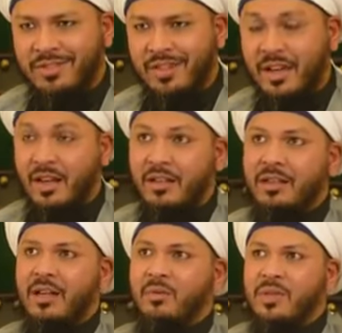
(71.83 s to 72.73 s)
Then we
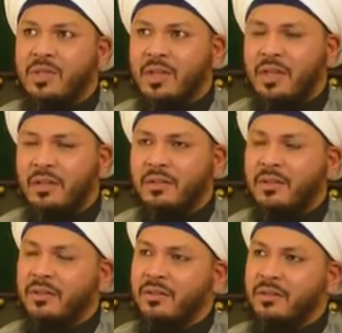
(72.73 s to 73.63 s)
see
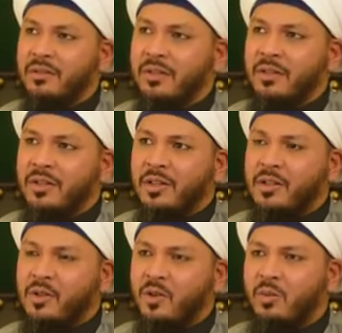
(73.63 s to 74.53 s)
this
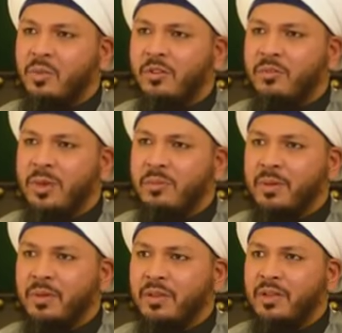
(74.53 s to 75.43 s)
group of people,
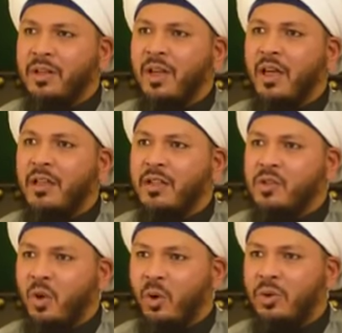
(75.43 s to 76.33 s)
these
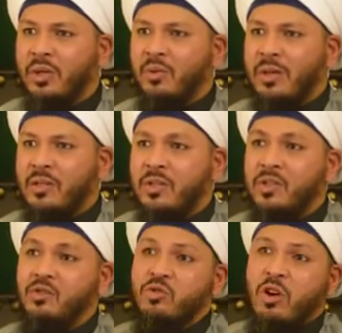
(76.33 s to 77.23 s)
holy ones, these
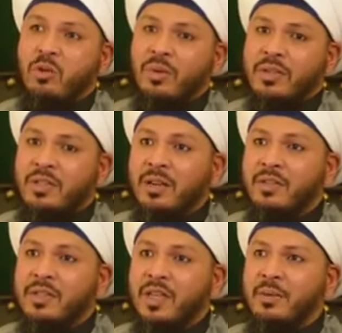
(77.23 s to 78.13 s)
strong ones, they have the
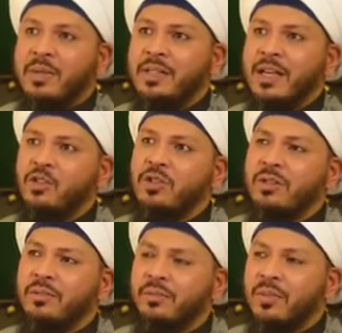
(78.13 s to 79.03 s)
same intention.
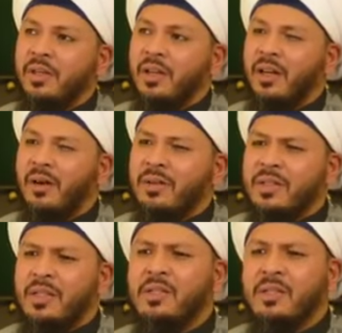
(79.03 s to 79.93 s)
Now it's
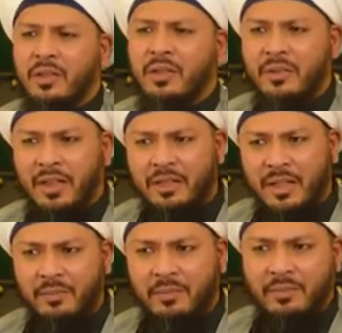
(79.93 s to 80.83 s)
easy now that time.
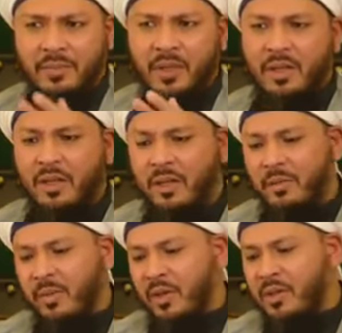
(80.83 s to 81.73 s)

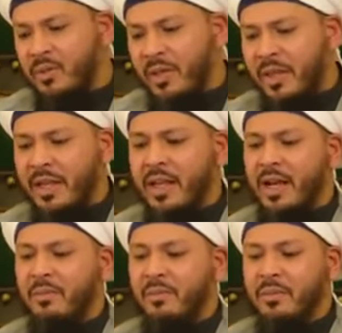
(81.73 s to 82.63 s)
Because when they come,
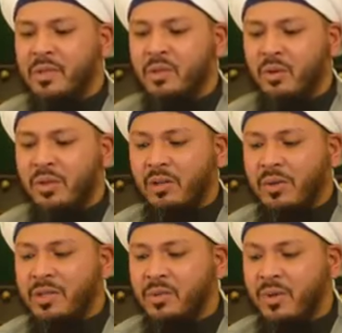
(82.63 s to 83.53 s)
these holy ones,
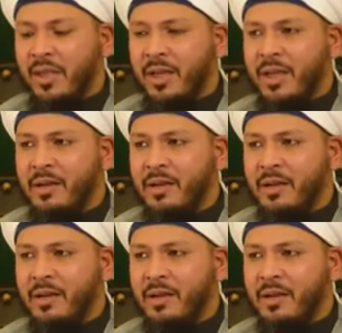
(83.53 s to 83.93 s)
when they come,